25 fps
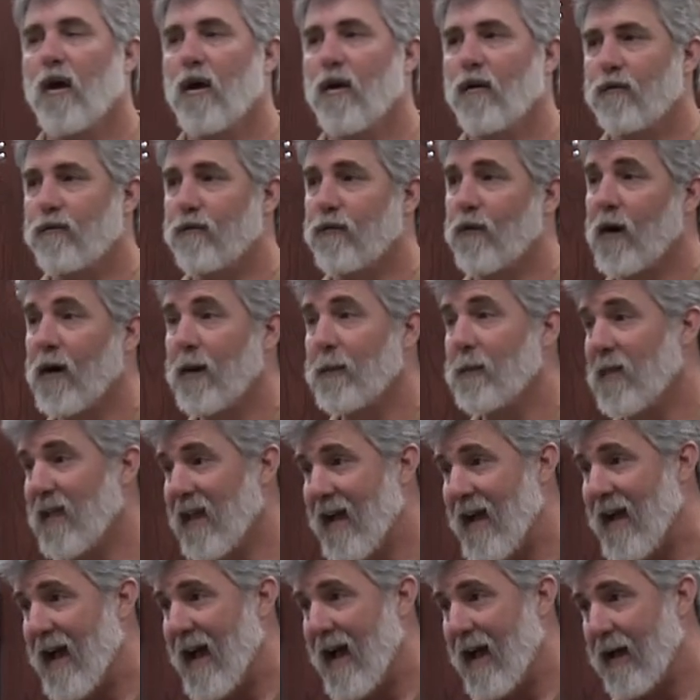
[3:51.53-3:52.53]
From
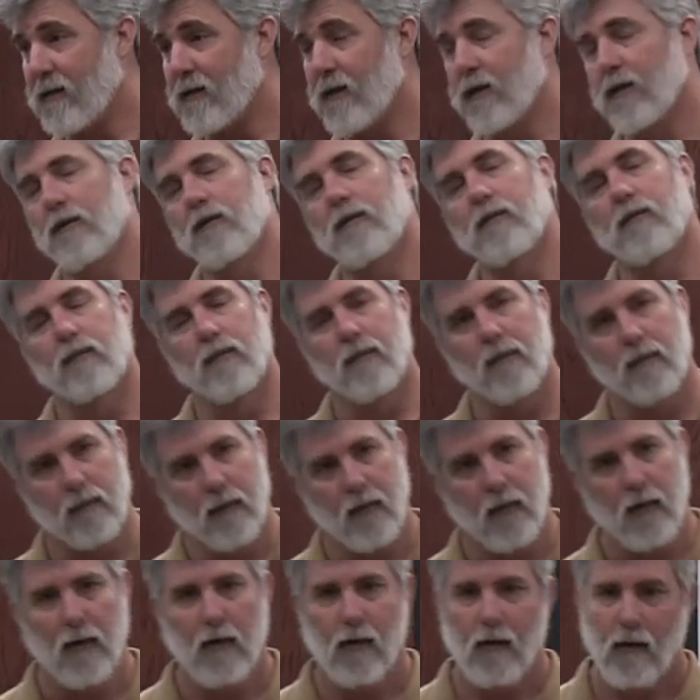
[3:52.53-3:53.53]
that,
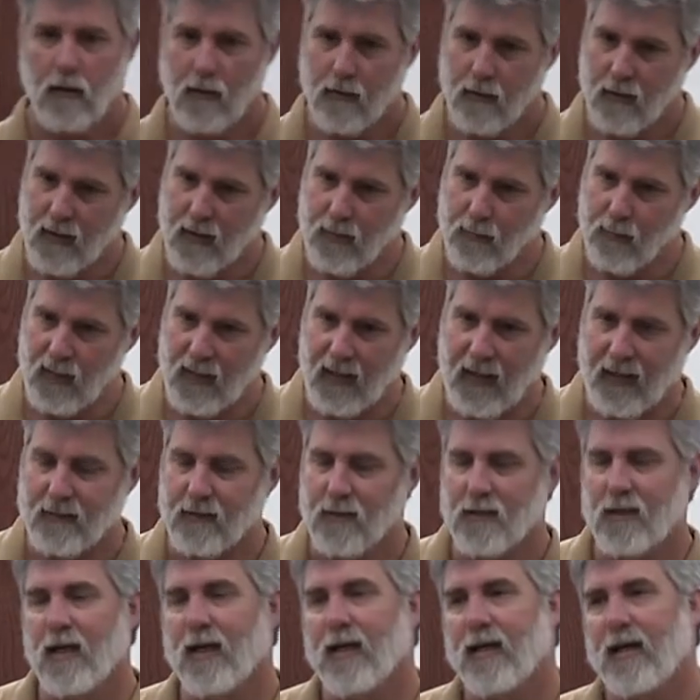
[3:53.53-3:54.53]
and then Black
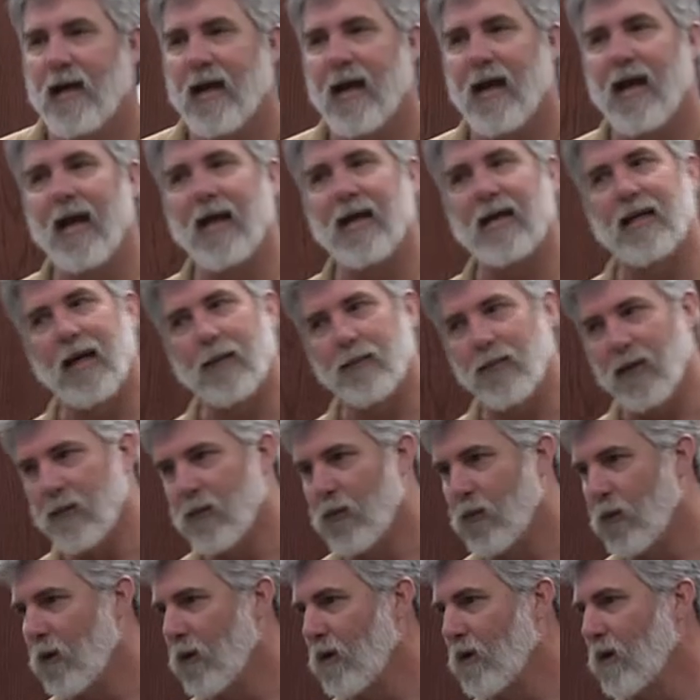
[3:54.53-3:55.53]
Sunday, a couple
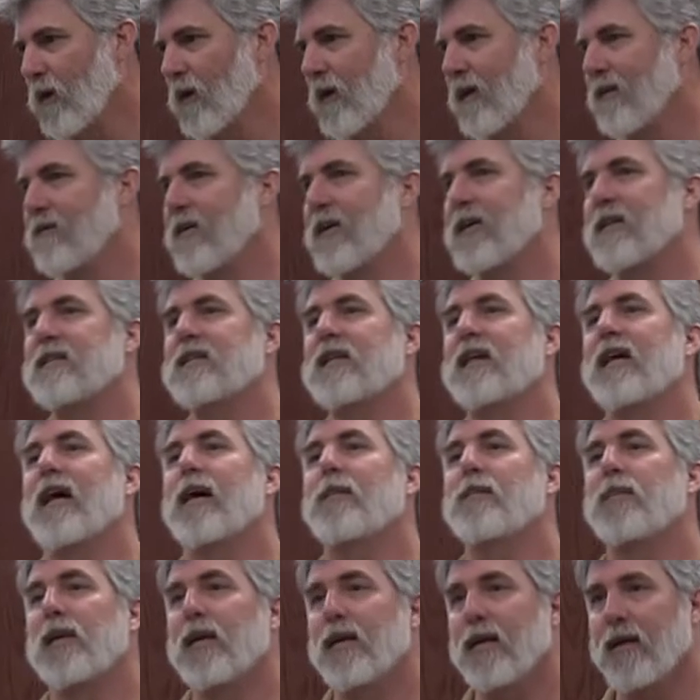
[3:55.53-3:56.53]
more little events
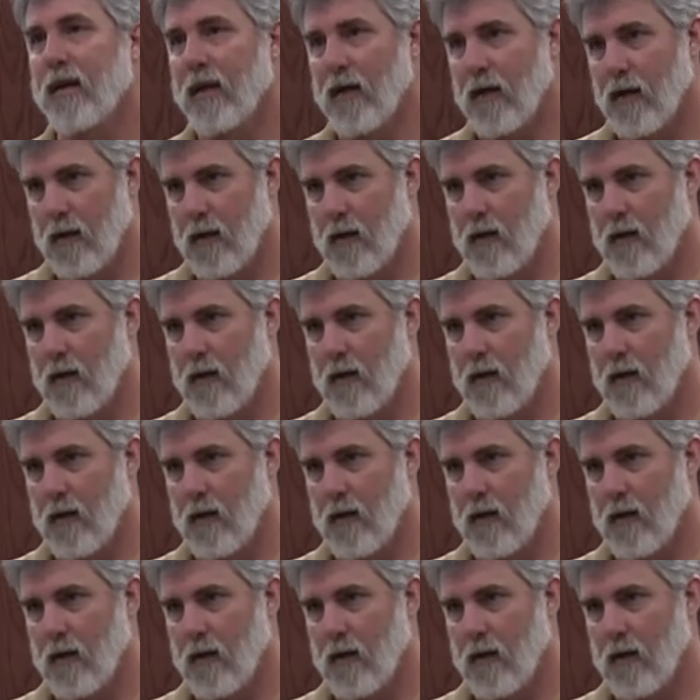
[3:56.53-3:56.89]
happened.